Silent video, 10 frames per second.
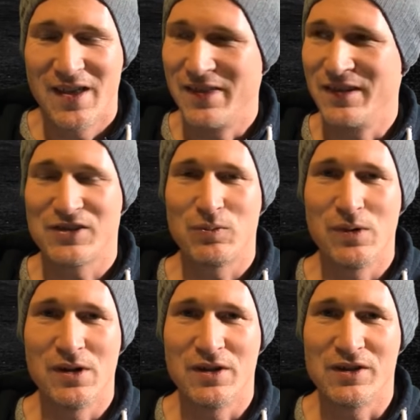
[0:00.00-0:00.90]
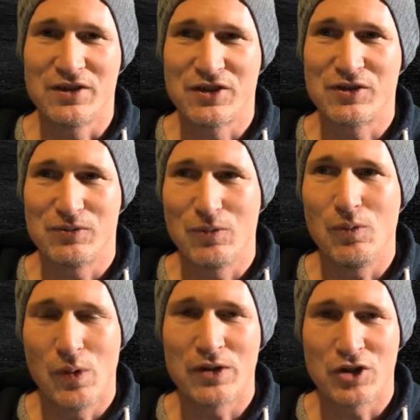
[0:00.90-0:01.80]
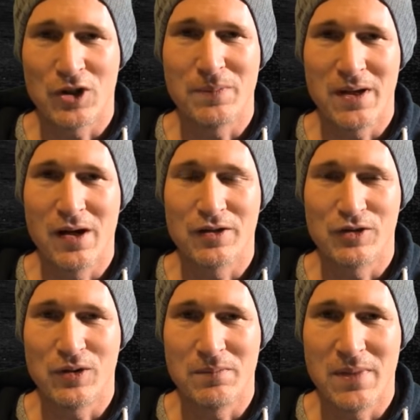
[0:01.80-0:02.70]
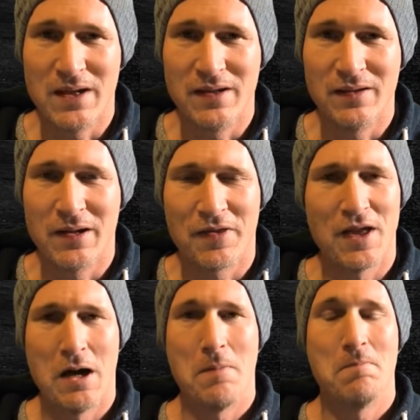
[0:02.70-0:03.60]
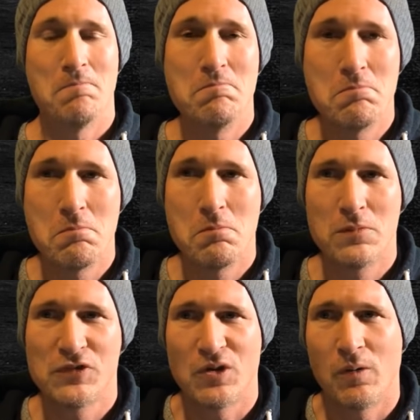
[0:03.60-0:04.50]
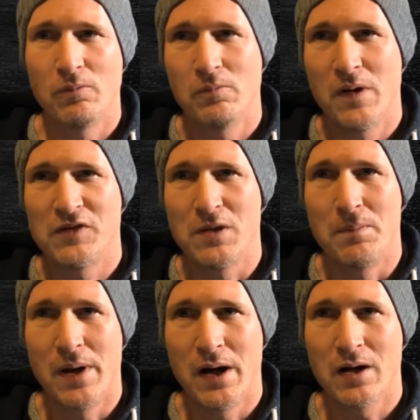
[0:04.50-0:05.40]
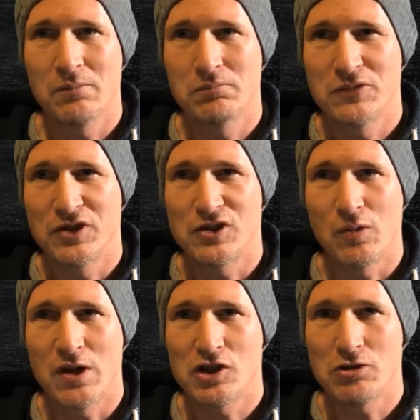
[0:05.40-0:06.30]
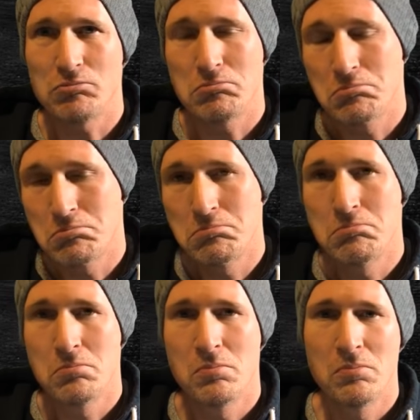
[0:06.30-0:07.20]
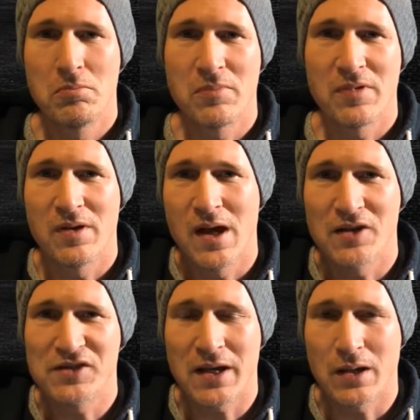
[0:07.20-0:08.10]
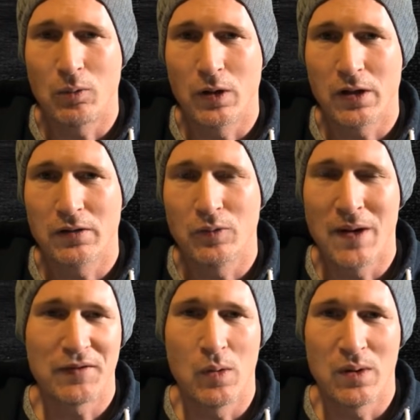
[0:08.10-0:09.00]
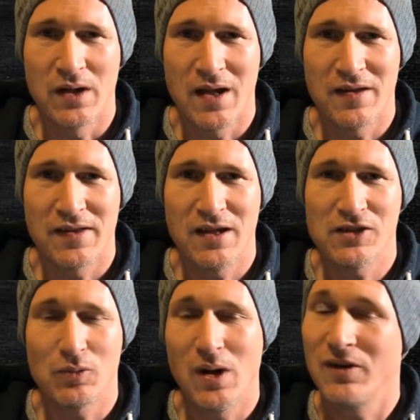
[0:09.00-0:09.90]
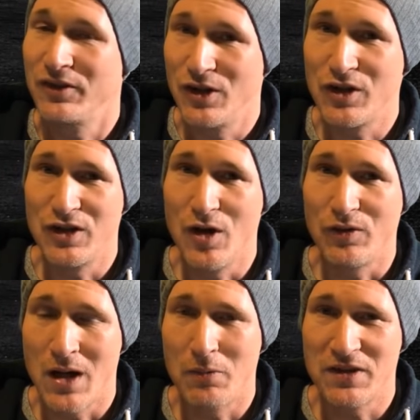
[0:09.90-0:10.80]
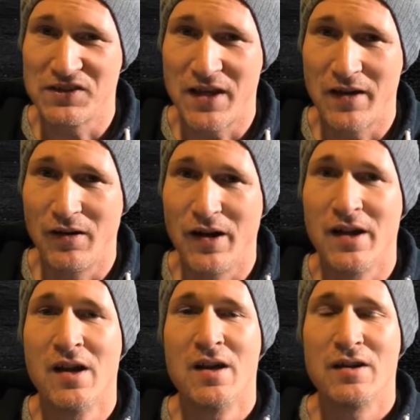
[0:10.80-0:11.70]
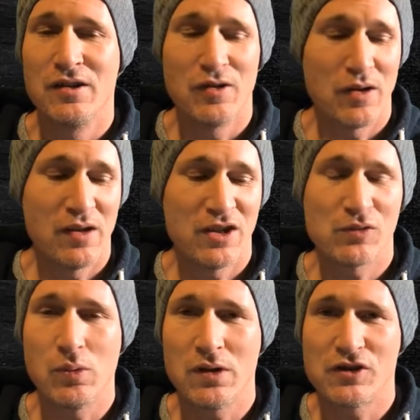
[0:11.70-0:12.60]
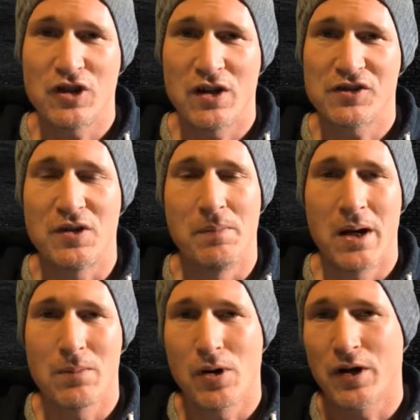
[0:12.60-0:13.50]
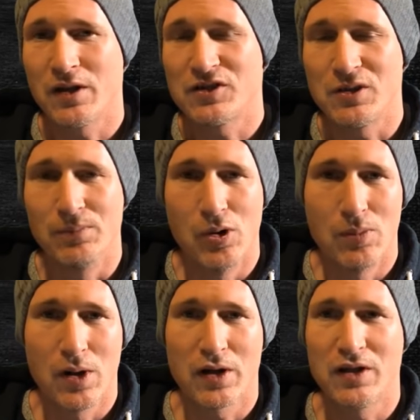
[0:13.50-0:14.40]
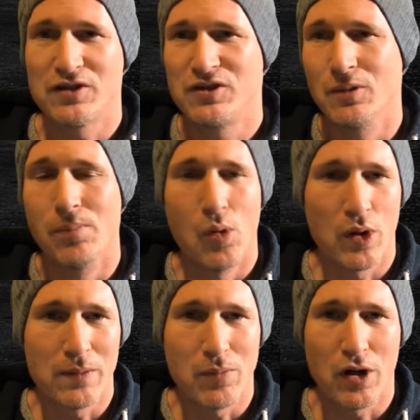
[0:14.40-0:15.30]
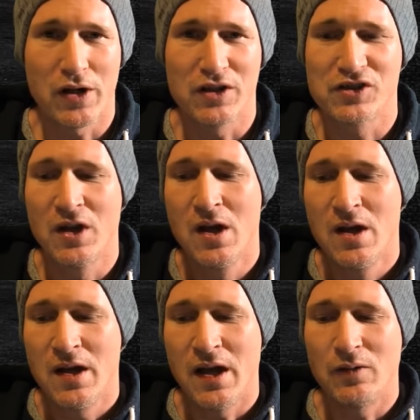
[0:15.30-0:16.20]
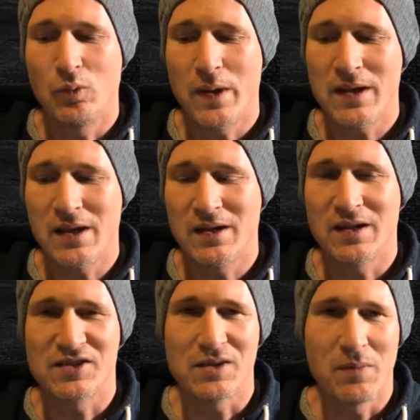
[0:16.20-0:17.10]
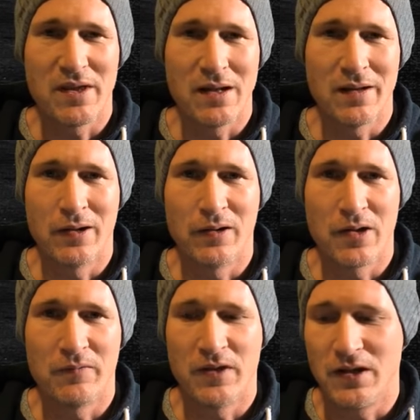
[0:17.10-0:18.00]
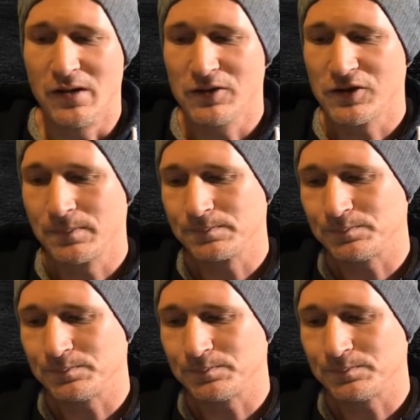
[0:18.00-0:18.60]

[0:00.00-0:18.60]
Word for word: This was what turned me on to it immediately, I thought. So if it's a bear situation, how's that gonna work? Do I have to go in and edit things? Well, no, you don't, not with this add-on. You, this will adjust to bear markets, to bull markets, to boring markets, and we can get into some of that later in other videos.